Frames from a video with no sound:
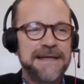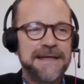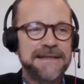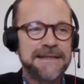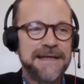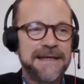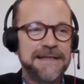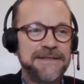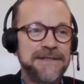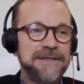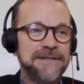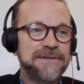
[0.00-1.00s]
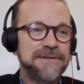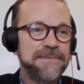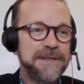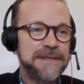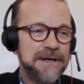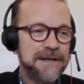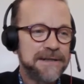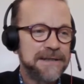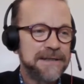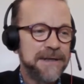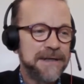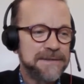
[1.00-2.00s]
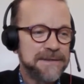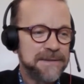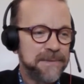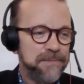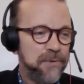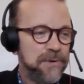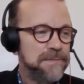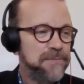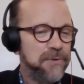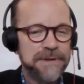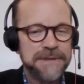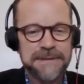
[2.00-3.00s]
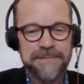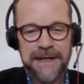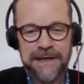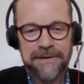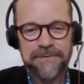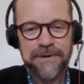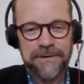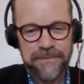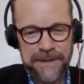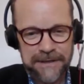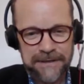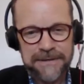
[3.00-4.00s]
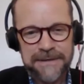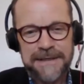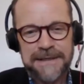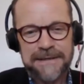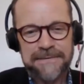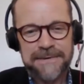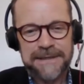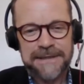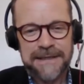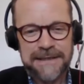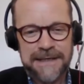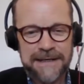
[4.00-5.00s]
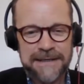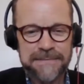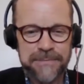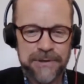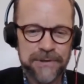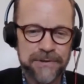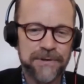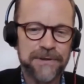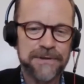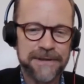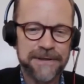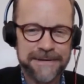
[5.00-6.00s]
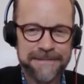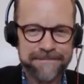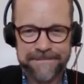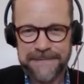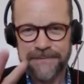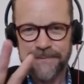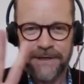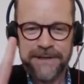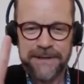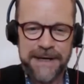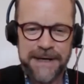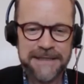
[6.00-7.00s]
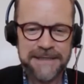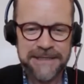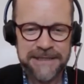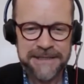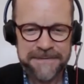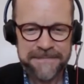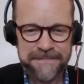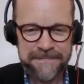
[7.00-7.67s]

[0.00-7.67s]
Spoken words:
And today Gina is going to be talking about some important points about how to work well with the King County Superior Court Clerk. Welcome back, Gina.